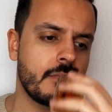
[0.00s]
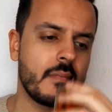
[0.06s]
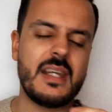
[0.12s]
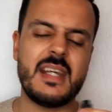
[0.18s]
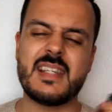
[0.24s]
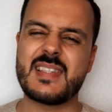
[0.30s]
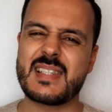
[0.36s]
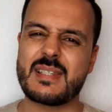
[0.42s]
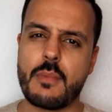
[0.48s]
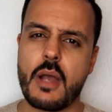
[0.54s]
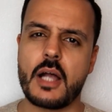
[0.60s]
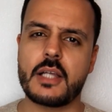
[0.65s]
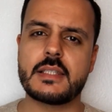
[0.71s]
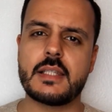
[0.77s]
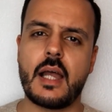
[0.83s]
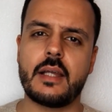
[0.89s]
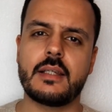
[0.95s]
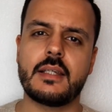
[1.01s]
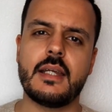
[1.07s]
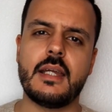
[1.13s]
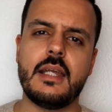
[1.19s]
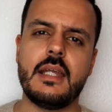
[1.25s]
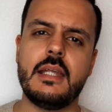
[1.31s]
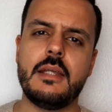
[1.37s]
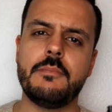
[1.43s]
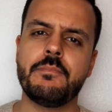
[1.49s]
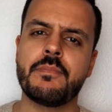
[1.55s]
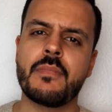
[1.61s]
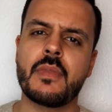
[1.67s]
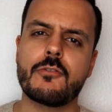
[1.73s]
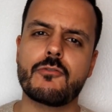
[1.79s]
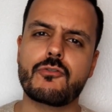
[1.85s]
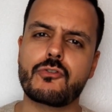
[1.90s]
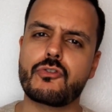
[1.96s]
It smells like a
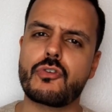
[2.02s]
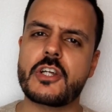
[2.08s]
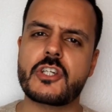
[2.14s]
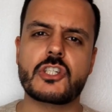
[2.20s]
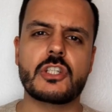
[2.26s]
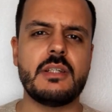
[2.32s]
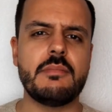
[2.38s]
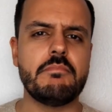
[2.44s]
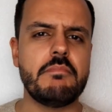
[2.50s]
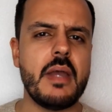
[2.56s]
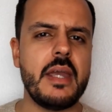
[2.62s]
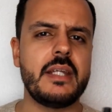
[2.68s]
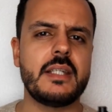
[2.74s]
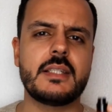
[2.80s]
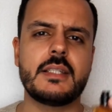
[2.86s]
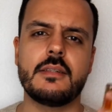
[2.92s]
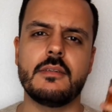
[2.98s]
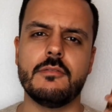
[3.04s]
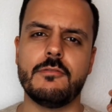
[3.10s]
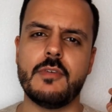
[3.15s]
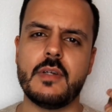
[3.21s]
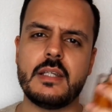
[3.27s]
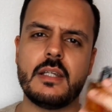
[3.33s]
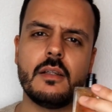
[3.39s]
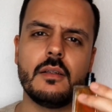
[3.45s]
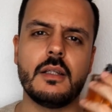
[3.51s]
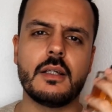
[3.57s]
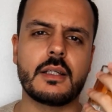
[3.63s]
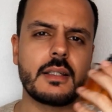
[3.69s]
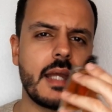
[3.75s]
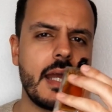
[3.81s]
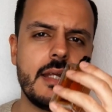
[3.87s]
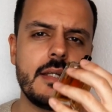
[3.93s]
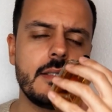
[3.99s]
freshly baked vanilla
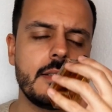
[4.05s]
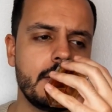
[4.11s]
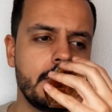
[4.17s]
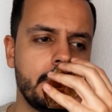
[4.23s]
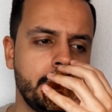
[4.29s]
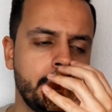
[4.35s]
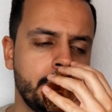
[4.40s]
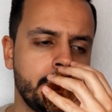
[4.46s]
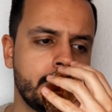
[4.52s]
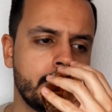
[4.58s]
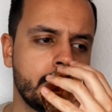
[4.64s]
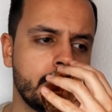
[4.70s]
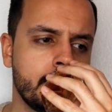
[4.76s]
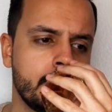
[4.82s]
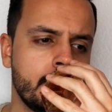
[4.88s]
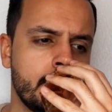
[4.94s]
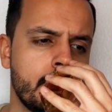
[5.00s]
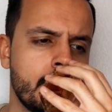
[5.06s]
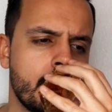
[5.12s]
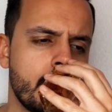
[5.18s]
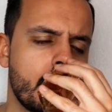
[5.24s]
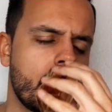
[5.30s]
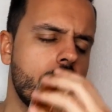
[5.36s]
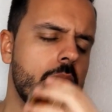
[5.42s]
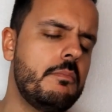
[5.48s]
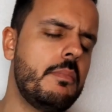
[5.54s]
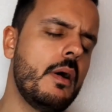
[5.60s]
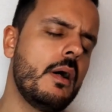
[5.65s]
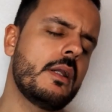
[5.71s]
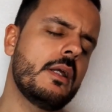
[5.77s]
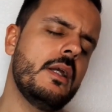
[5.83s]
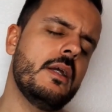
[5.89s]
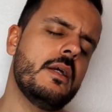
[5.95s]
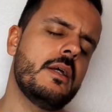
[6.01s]
cake.
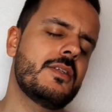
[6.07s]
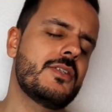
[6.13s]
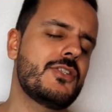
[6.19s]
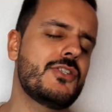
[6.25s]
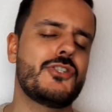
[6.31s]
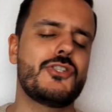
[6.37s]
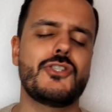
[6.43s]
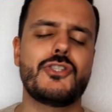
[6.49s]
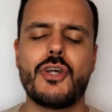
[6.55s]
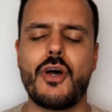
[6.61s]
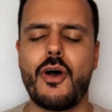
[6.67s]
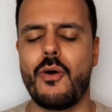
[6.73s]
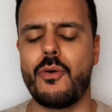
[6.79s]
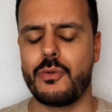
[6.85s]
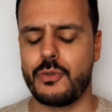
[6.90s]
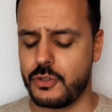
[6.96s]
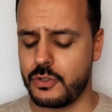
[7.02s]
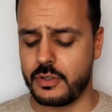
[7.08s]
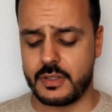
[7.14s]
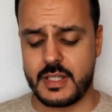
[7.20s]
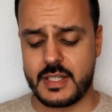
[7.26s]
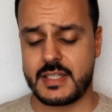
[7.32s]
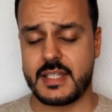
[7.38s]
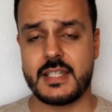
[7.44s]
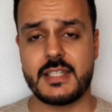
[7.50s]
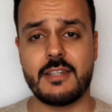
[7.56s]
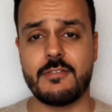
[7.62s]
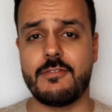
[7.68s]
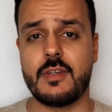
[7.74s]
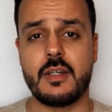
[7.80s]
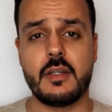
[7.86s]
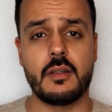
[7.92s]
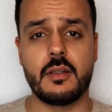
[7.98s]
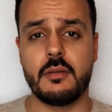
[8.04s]
But it's so good. This is a
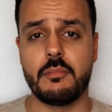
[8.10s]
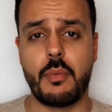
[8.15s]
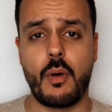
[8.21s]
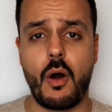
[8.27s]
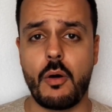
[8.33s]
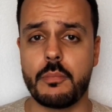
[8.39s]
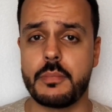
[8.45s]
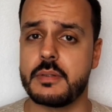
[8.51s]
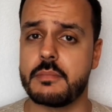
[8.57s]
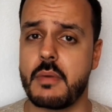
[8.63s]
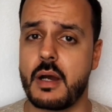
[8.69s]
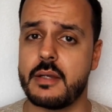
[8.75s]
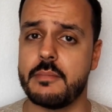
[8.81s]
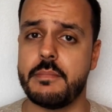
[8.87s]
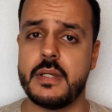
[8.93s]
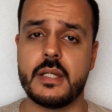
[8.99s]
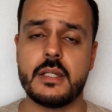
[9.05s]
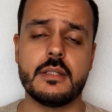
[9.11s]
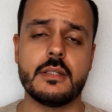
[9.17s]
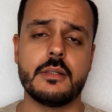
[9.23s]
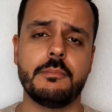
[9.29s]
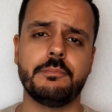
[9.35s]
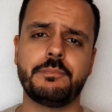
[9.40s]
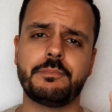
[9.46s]
vanilla bomb in my opinion.